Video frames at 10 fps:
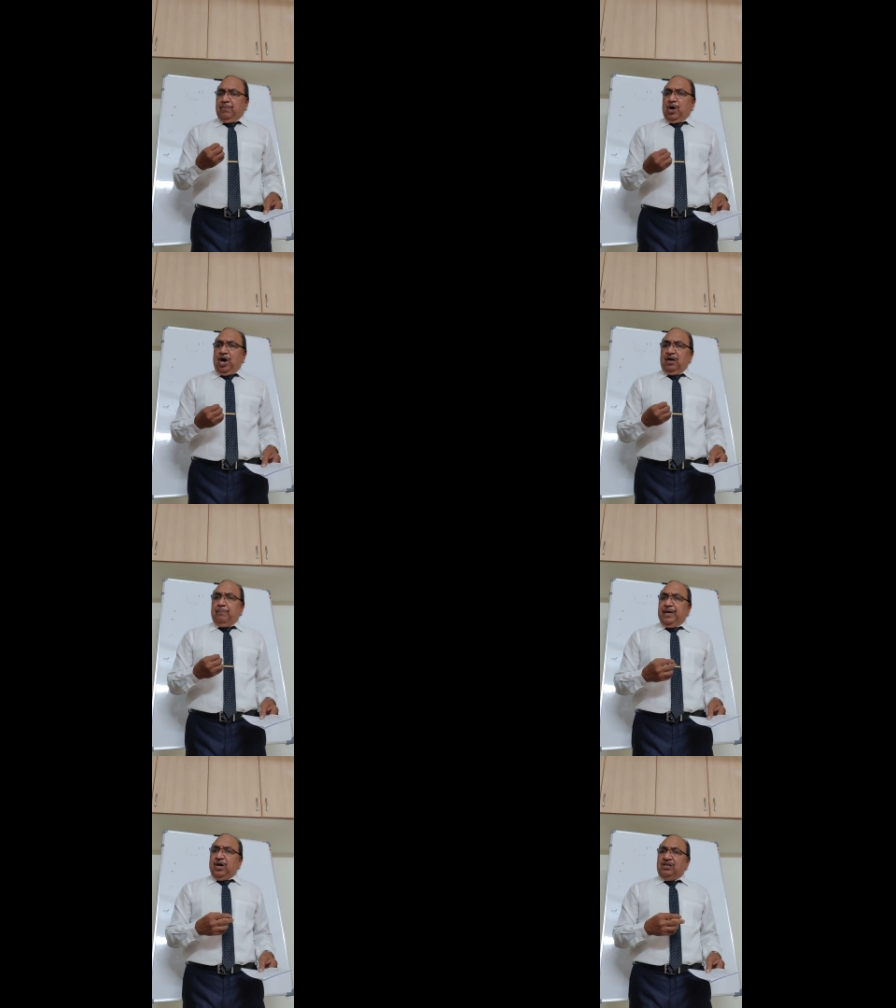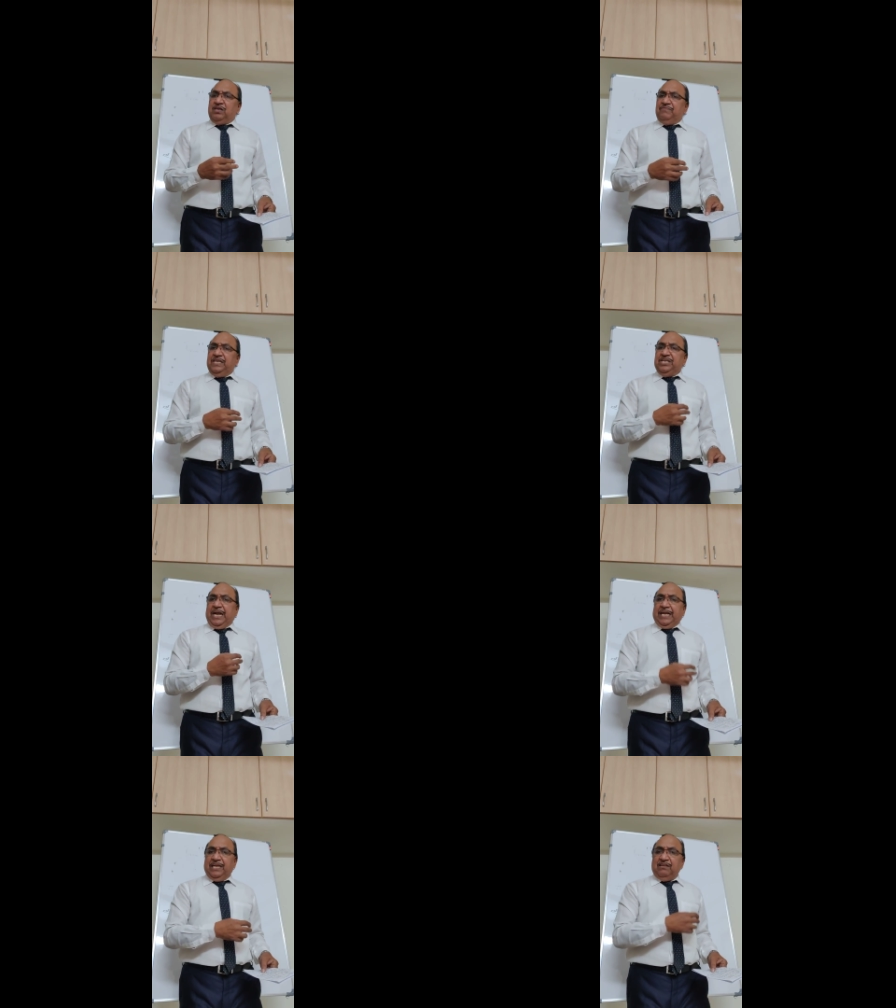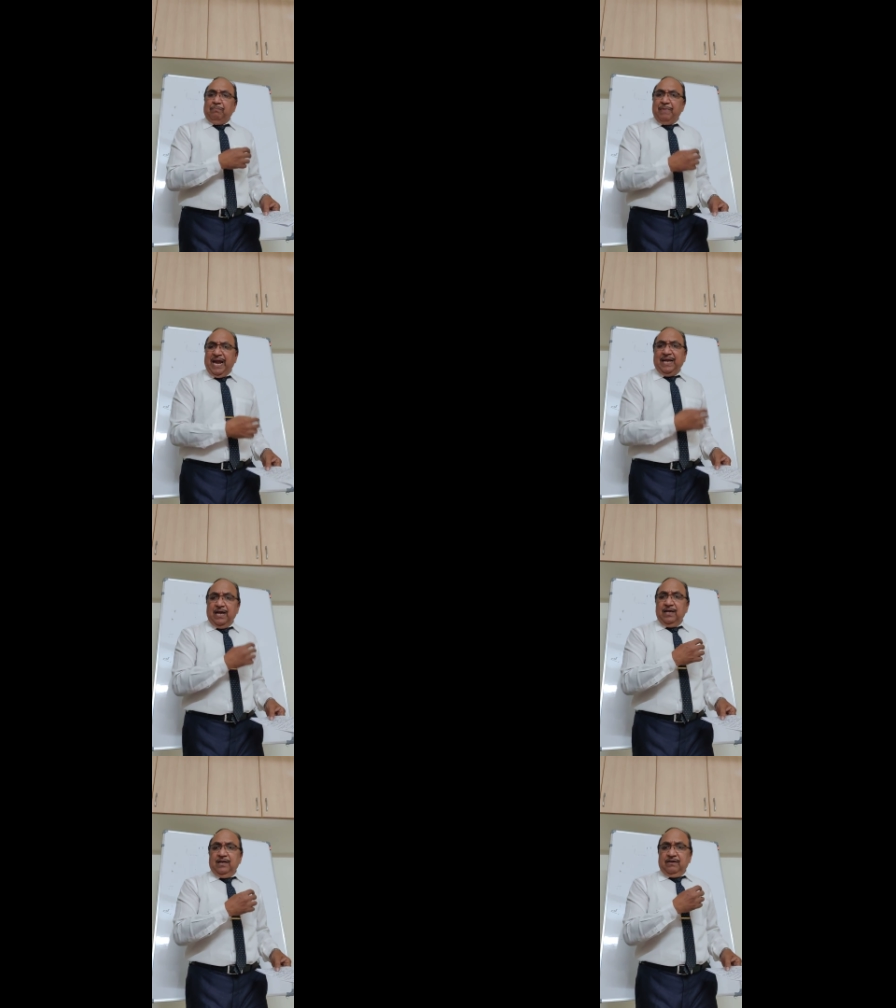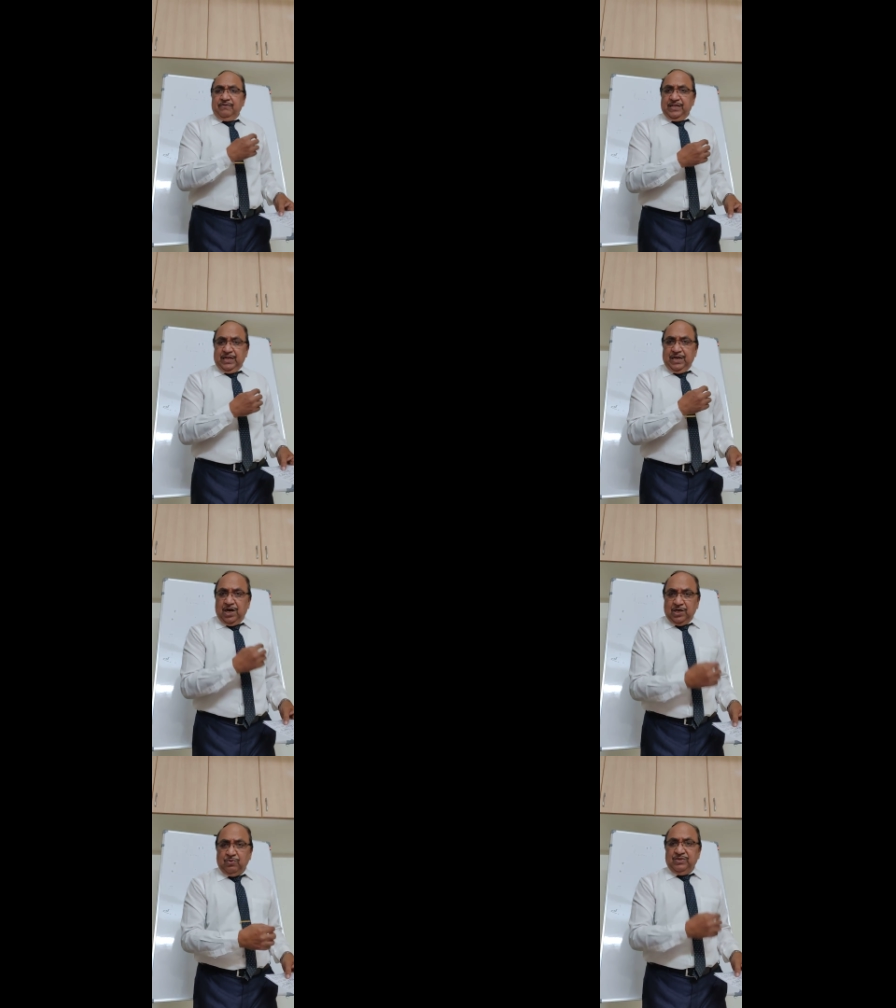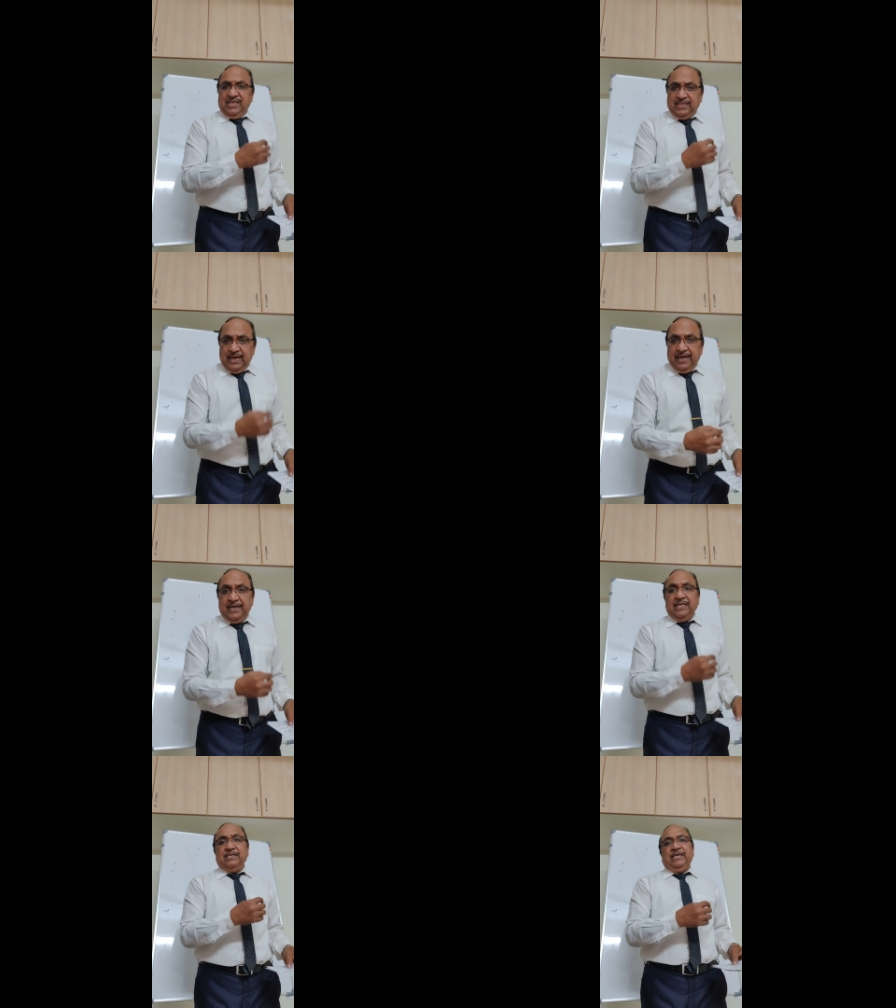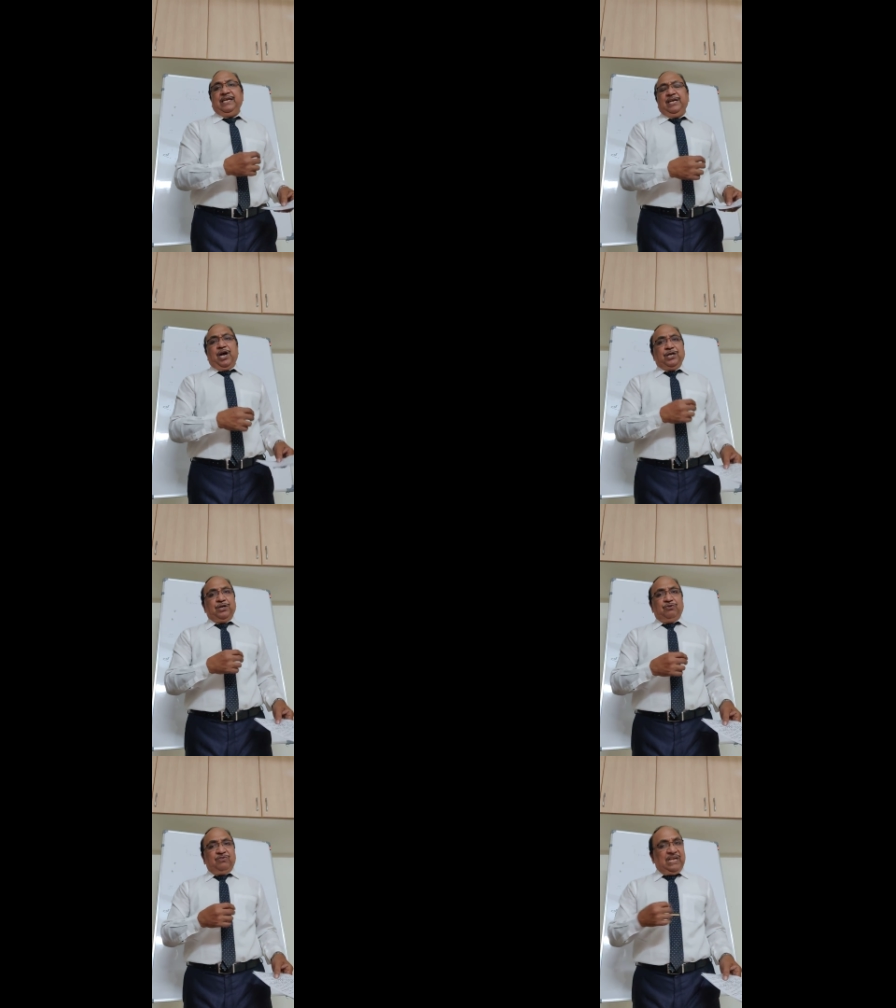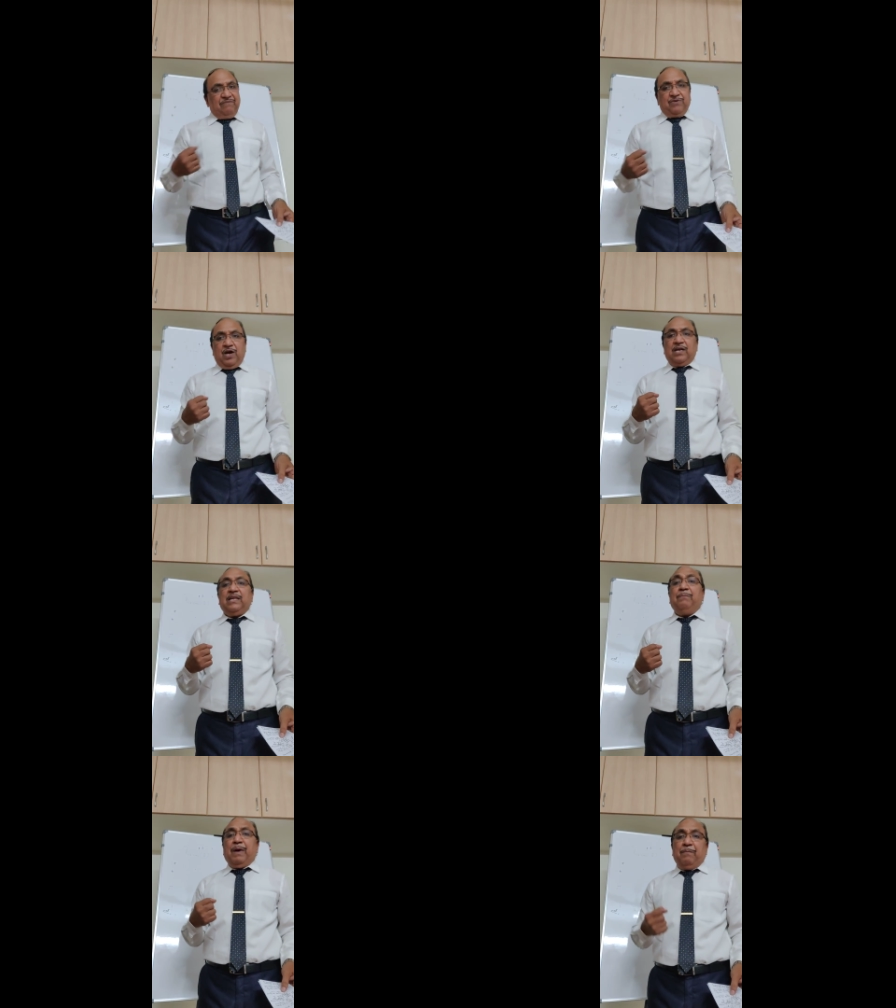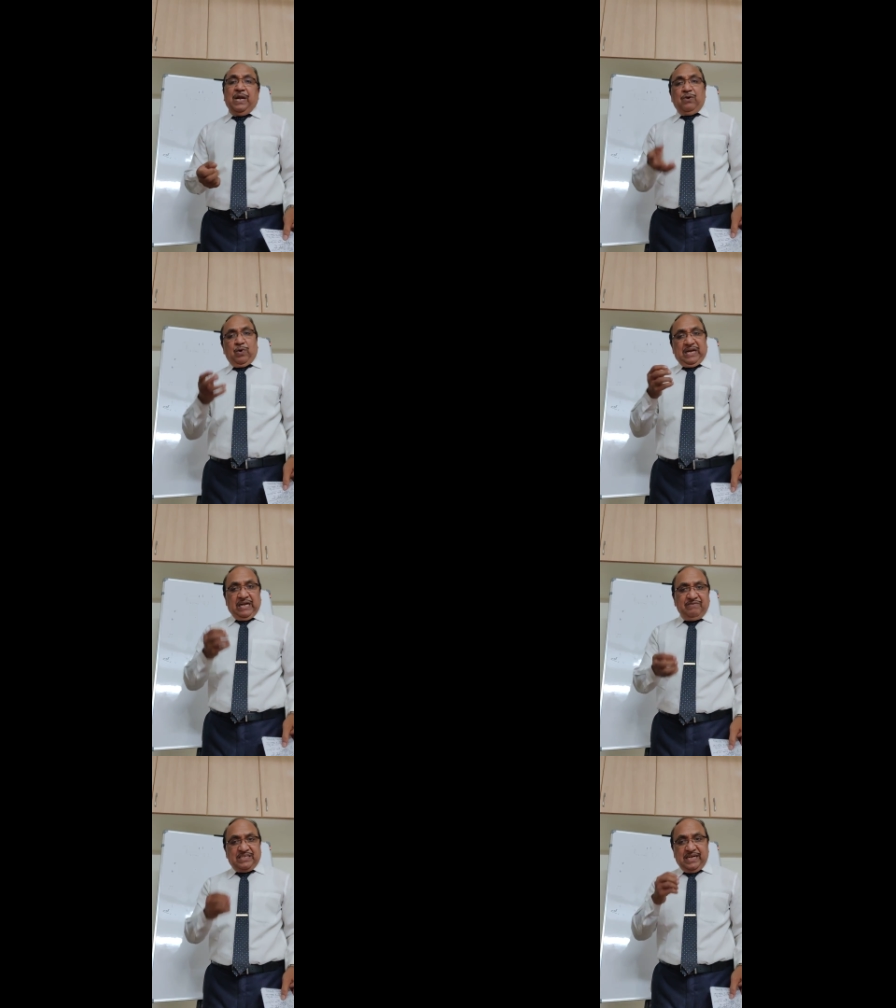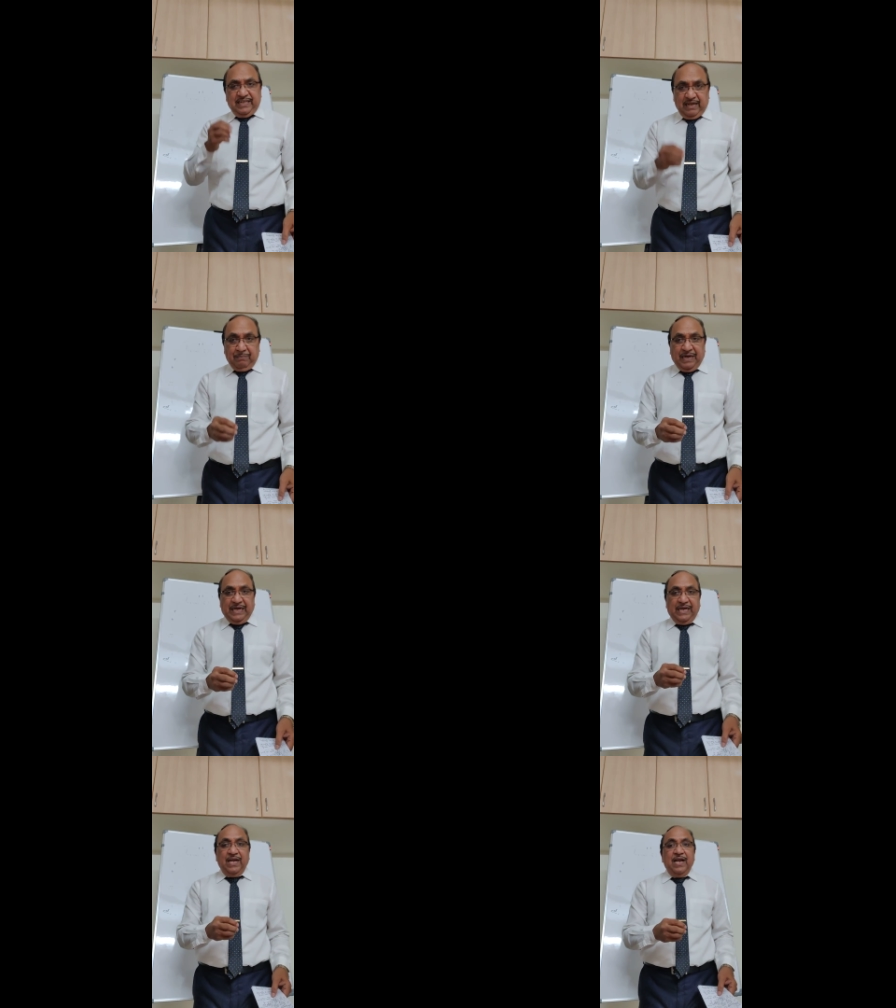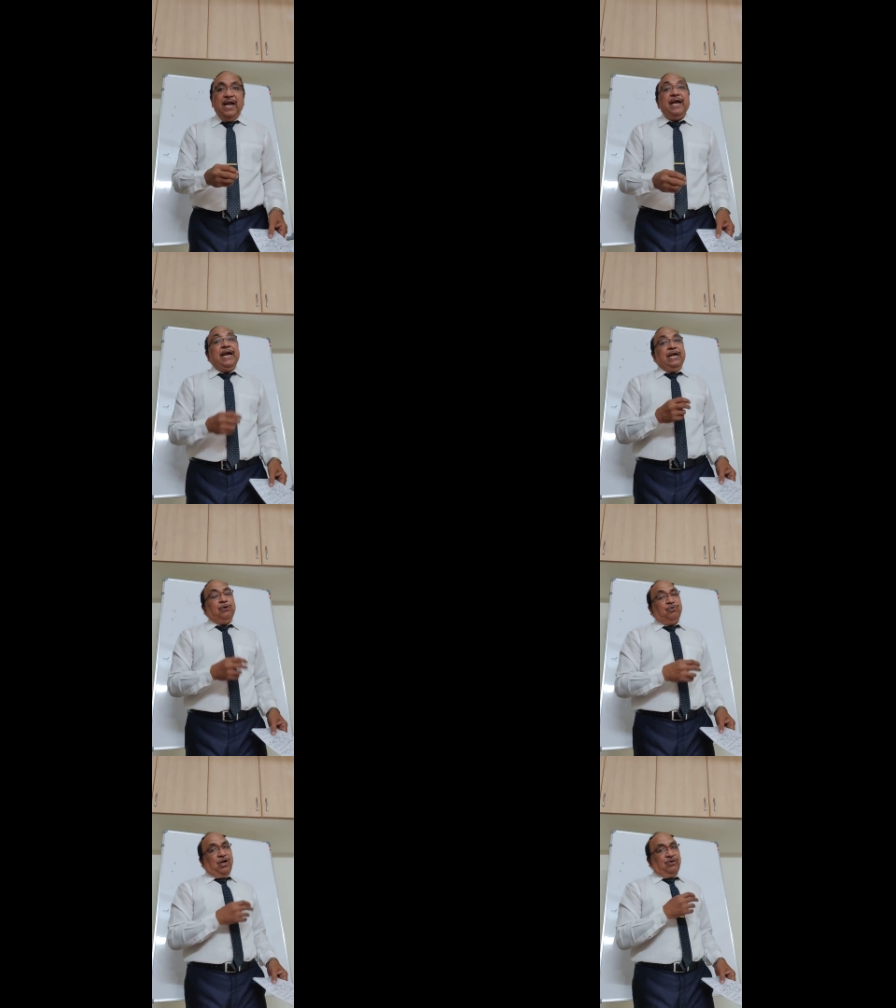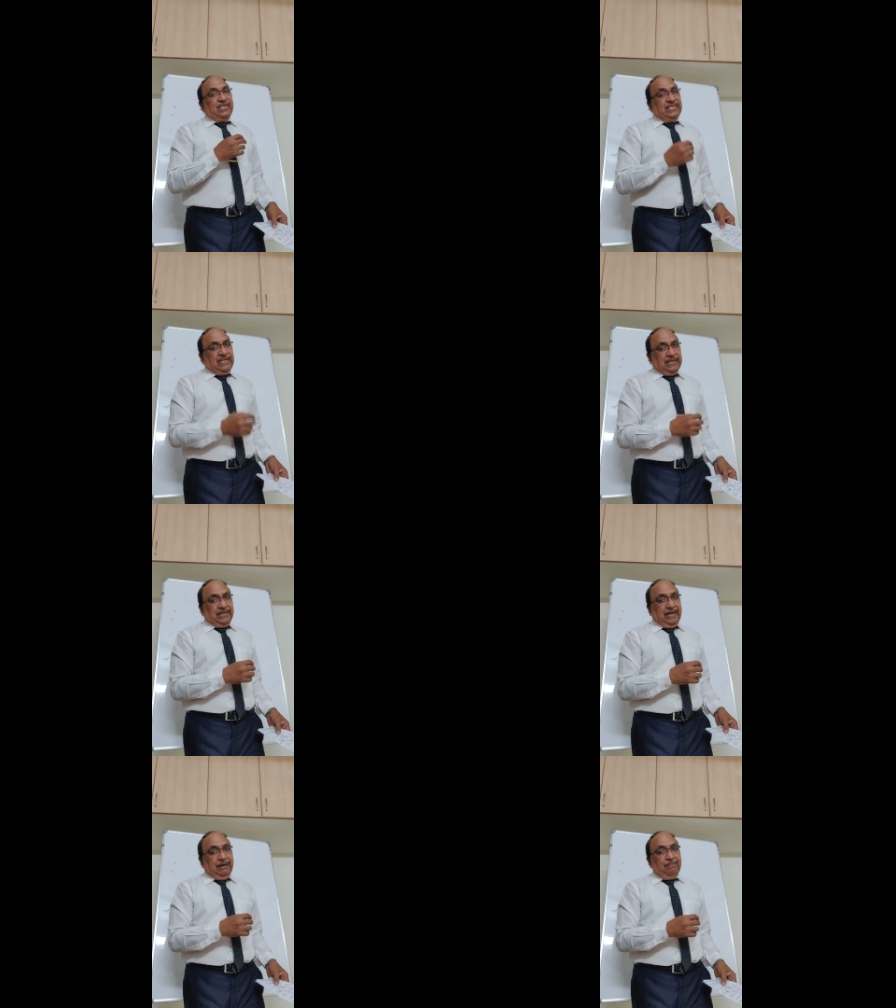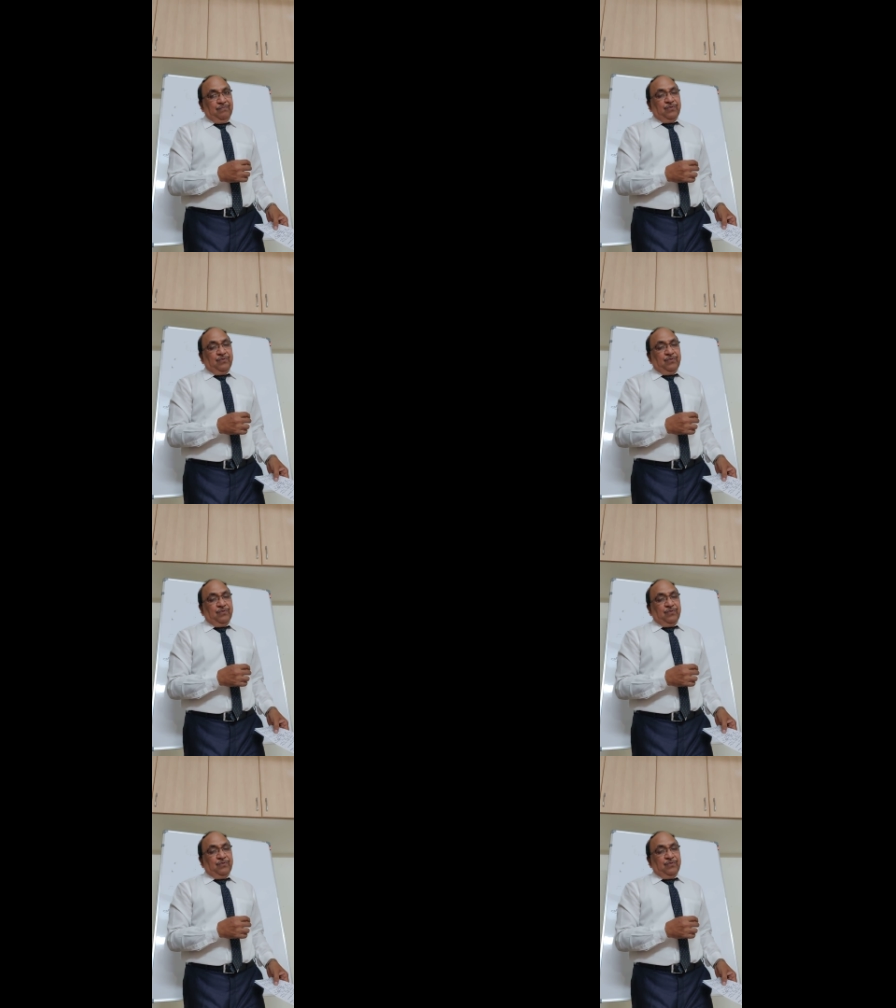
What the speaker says: brought because of the changes made with regard to this industry in order to safeguard the public who are investing their money in 2016.